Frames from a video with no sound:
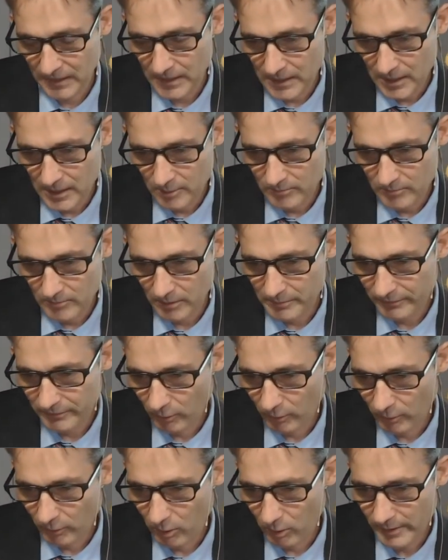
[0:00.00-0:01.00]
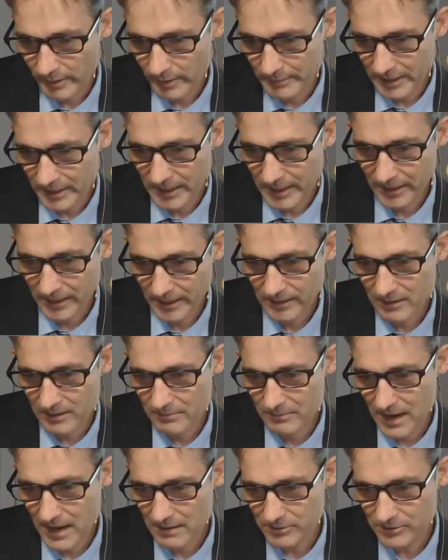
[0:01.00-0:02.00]
But before we begin our
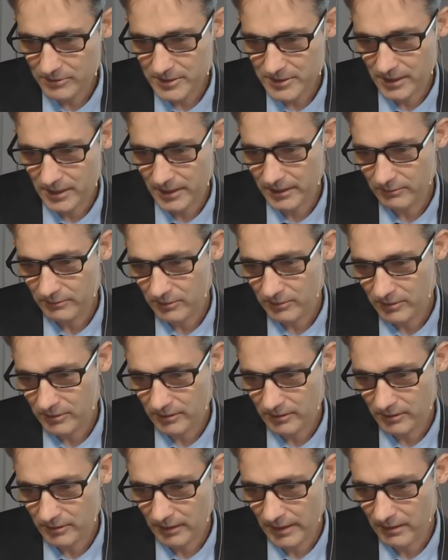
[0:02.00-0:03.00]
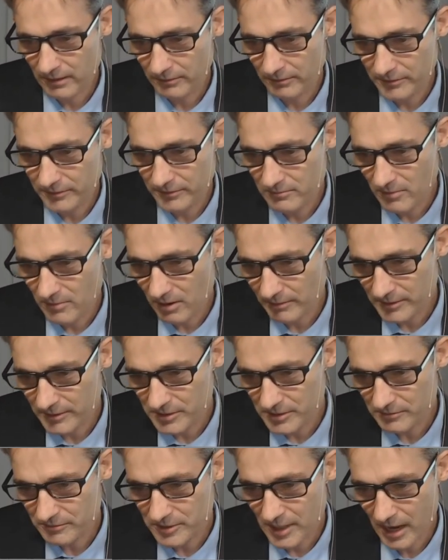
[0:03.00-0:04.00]
Bible study, we're going to allow a few moments of
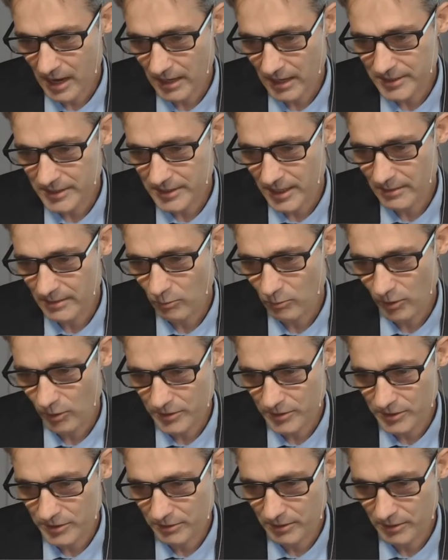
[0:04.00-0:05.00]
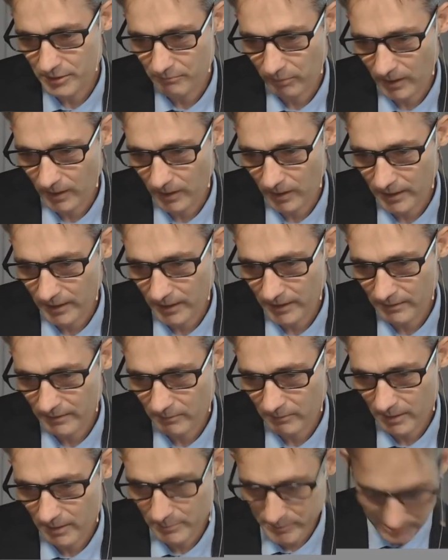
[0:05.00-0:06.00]
silent time where you can pray and
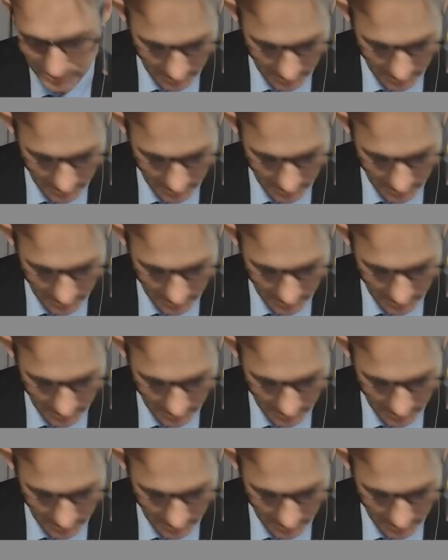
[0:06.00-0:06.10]
represent